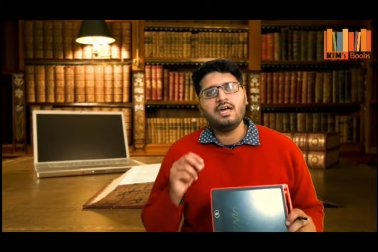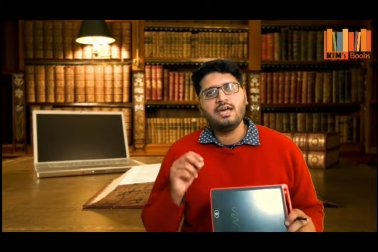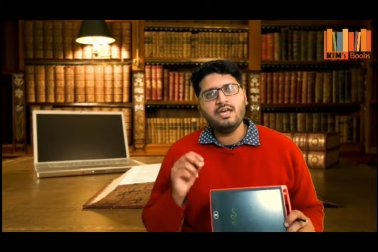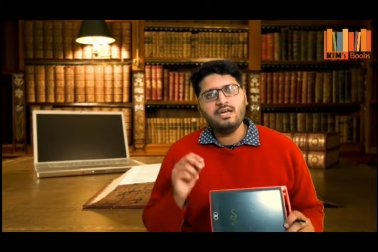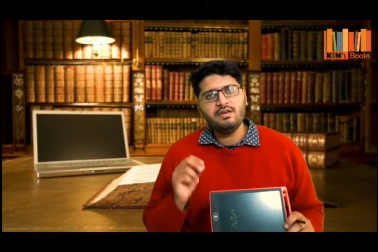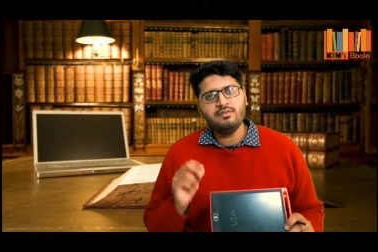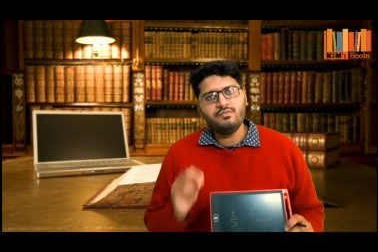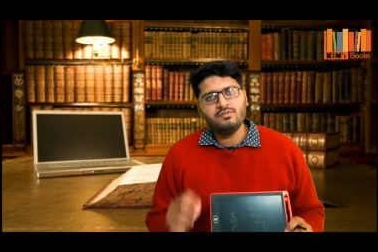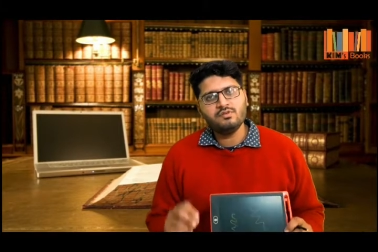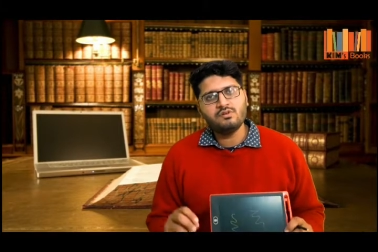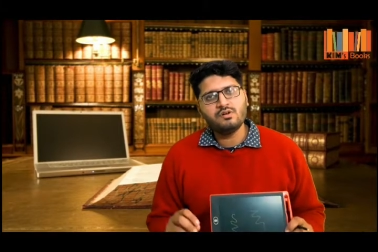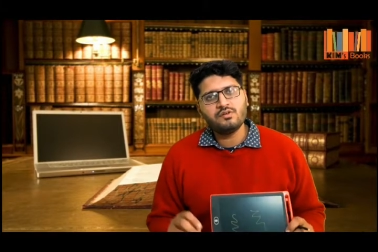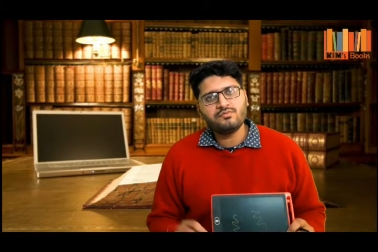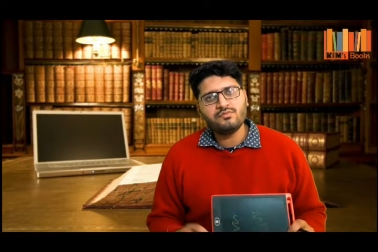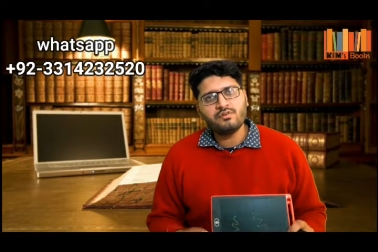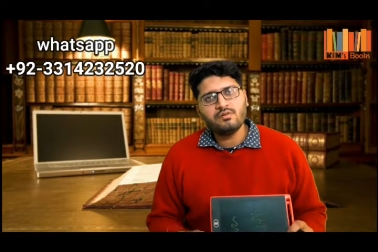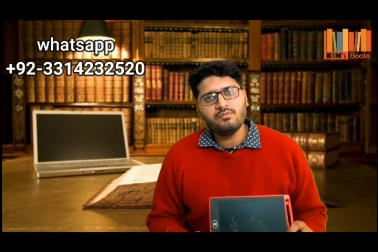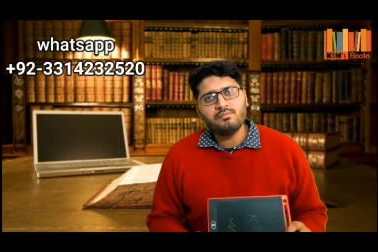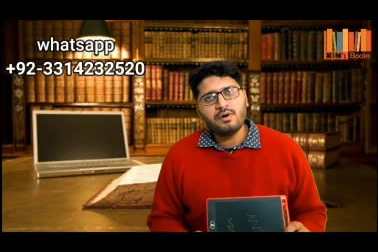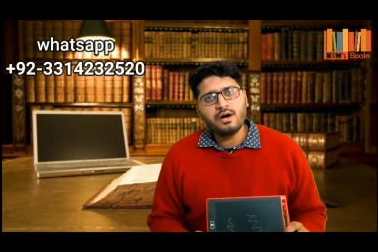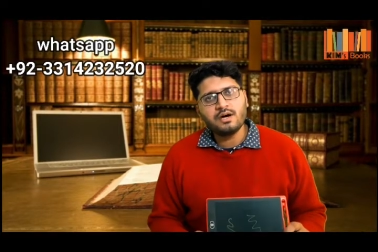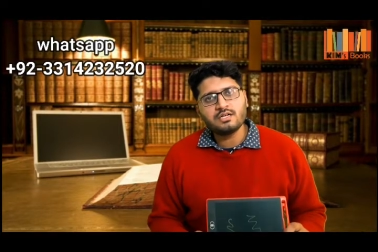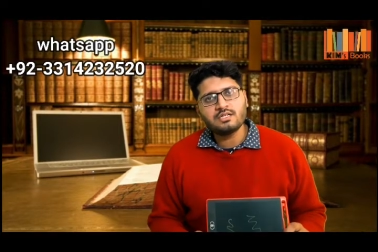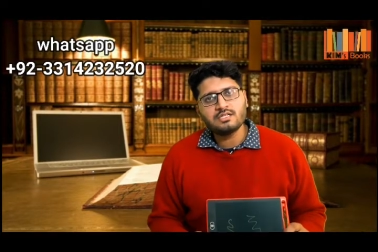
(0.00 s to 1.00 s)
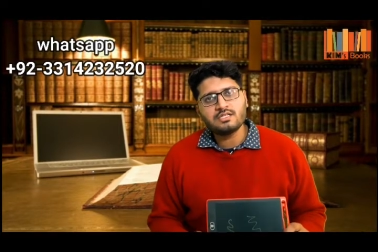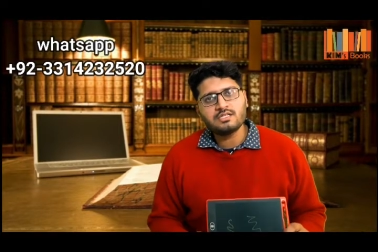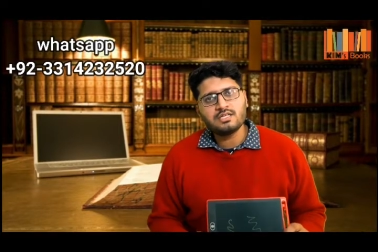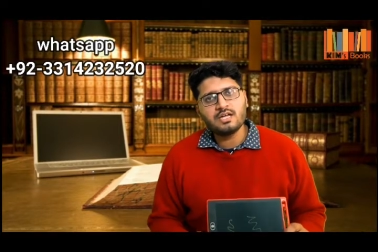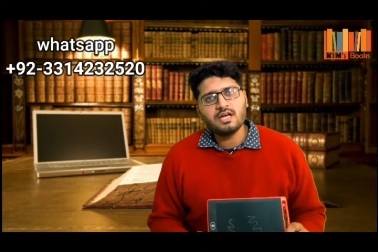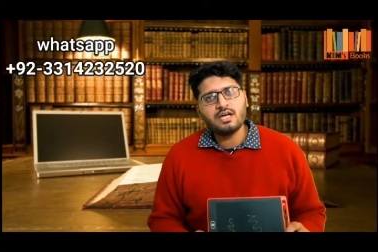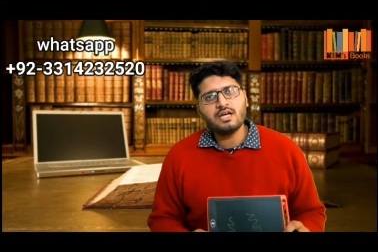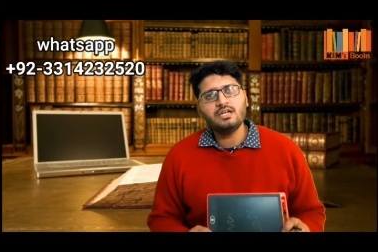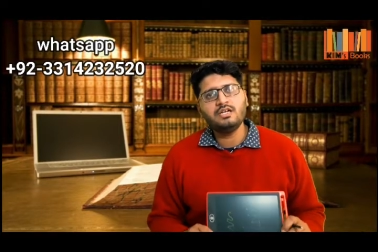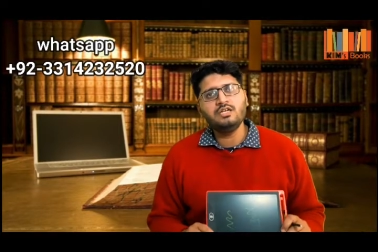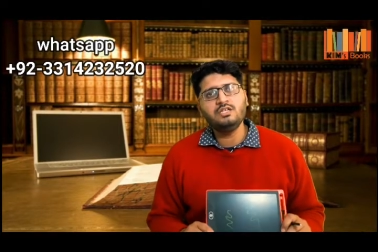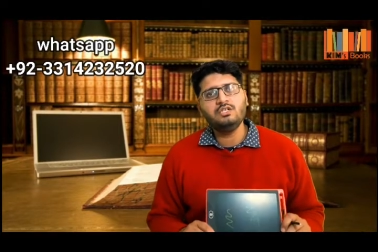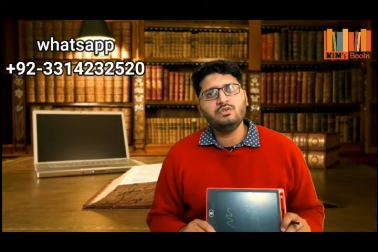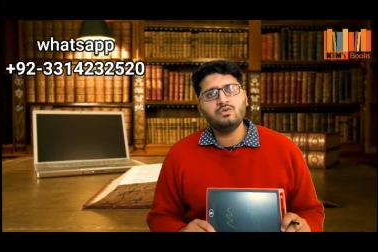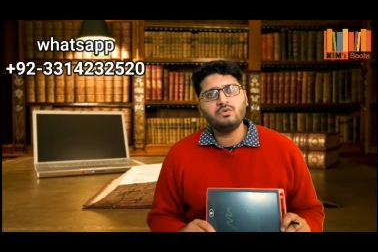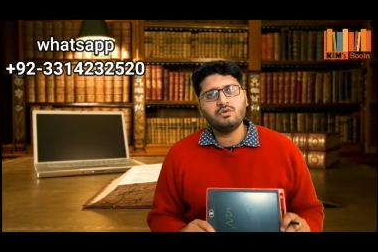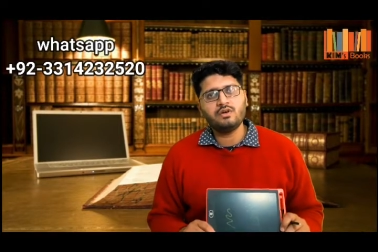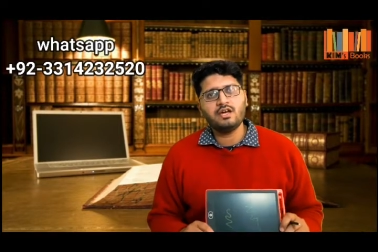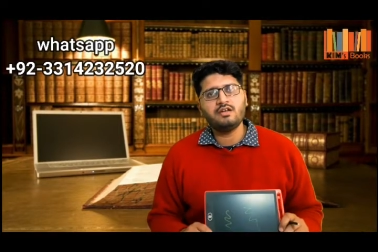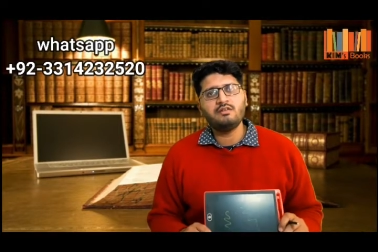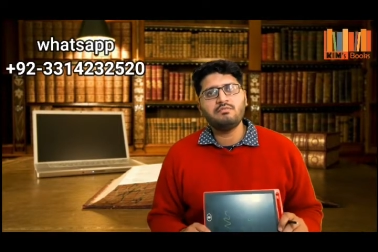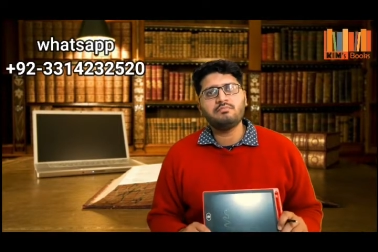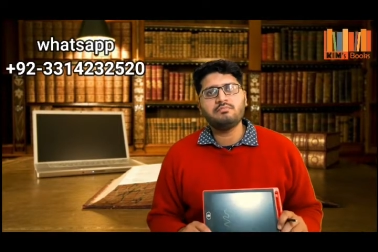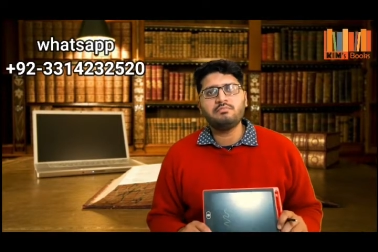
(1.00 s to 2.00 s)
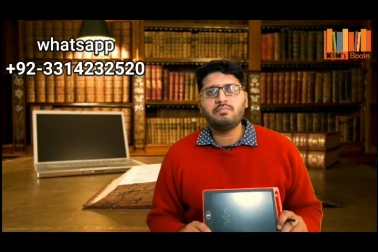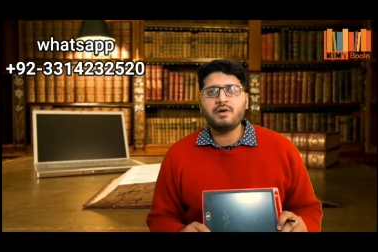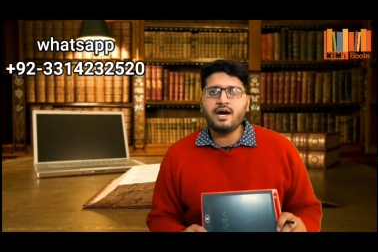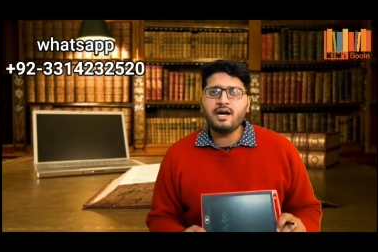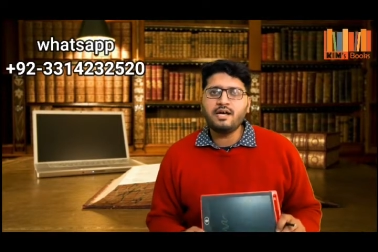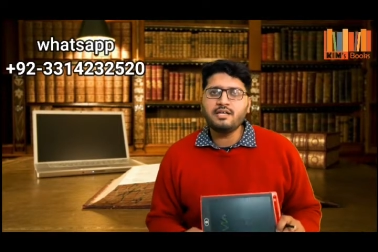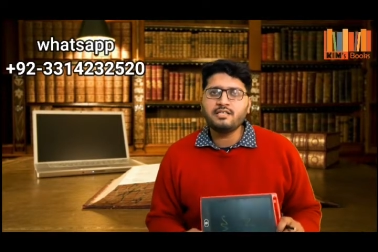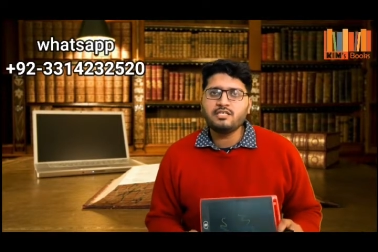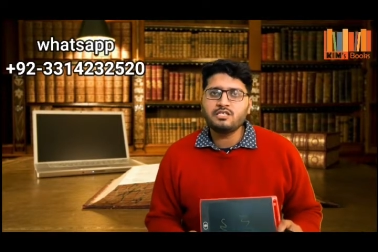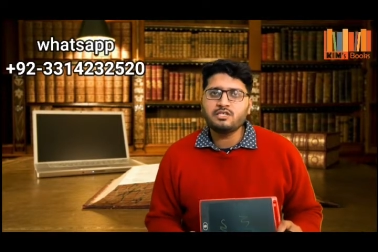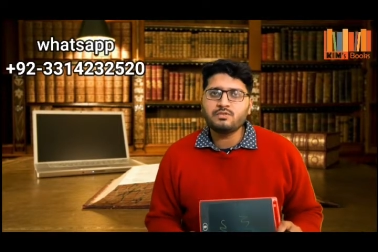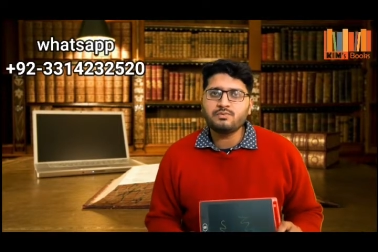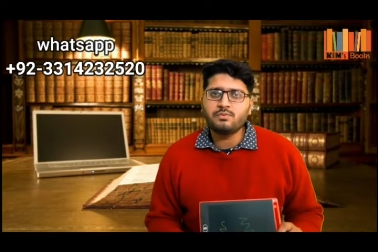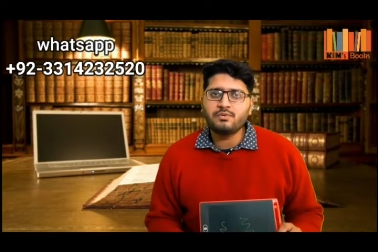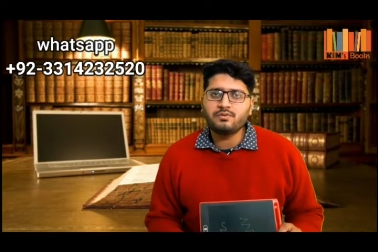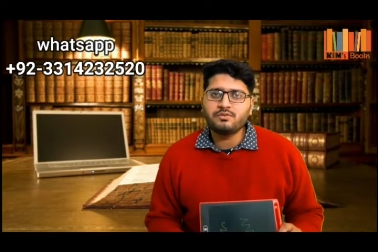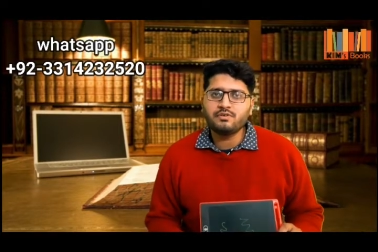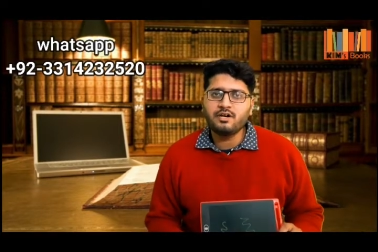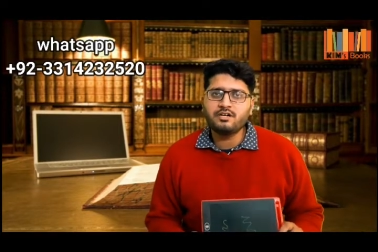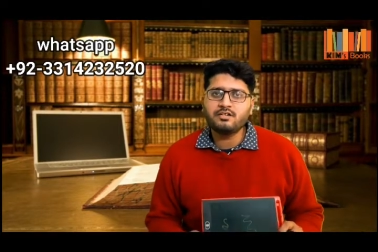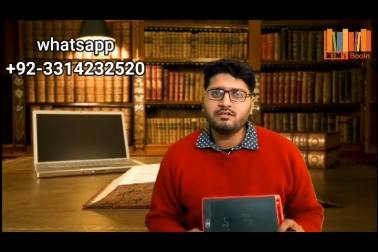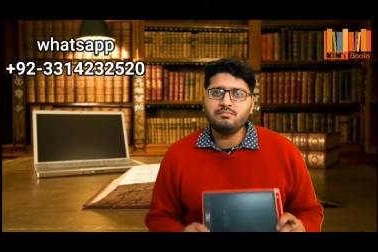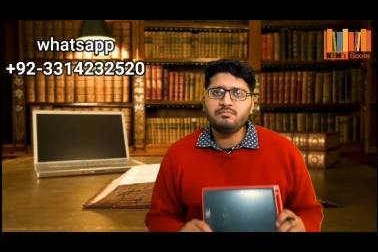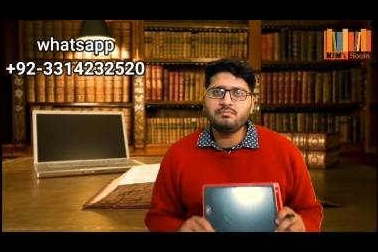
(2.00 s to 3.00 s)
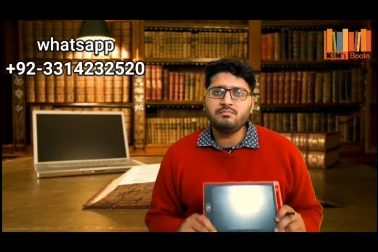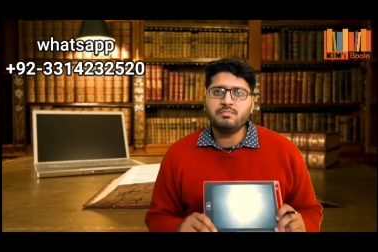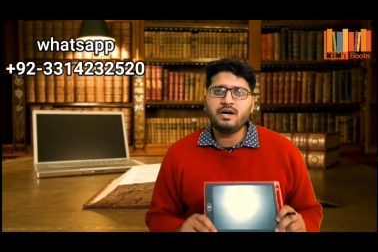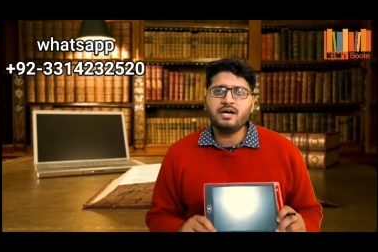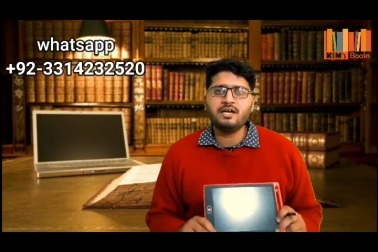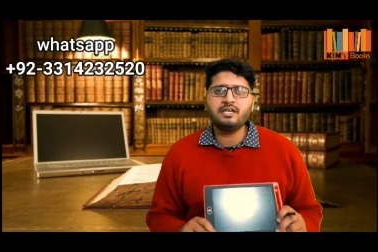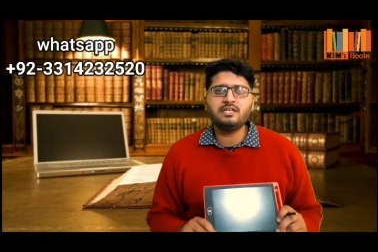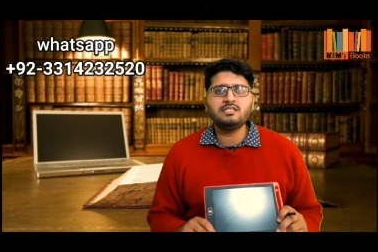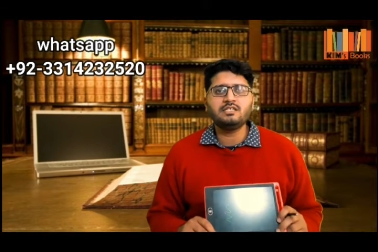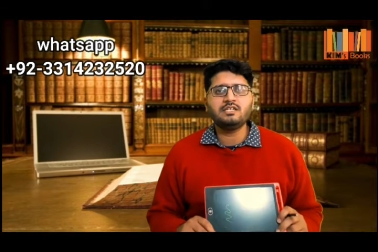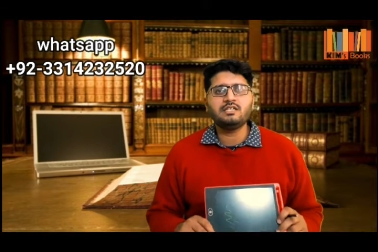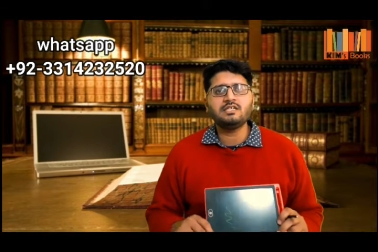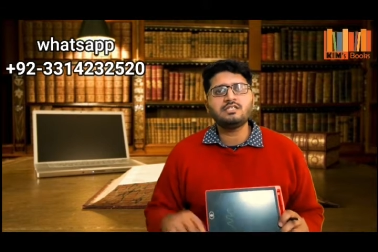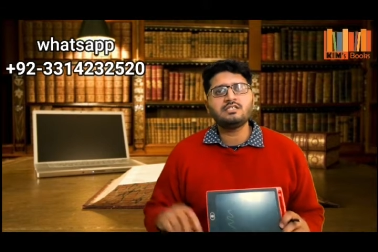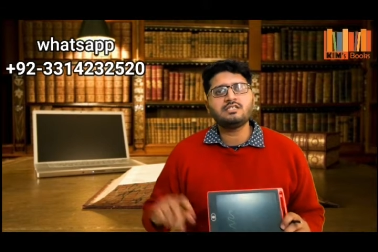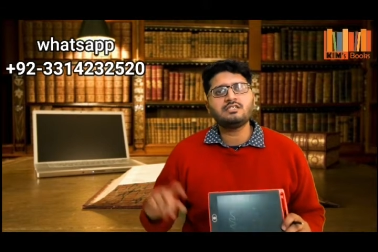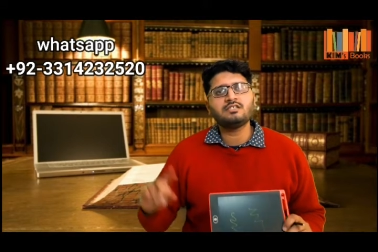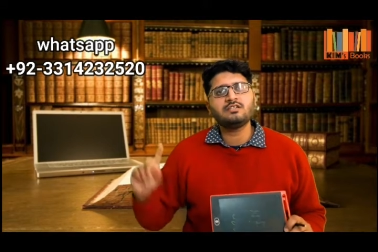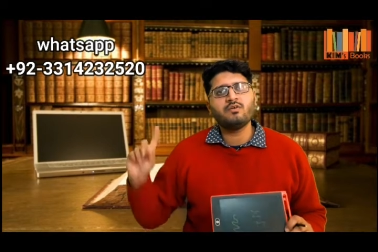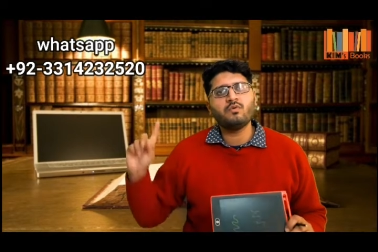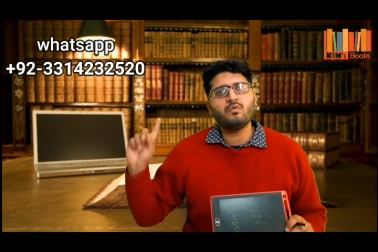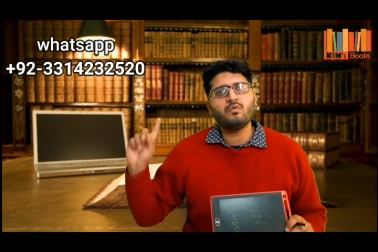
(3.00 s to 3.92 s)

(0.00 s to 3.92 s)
If you are from Pakistan, you can buy this product by just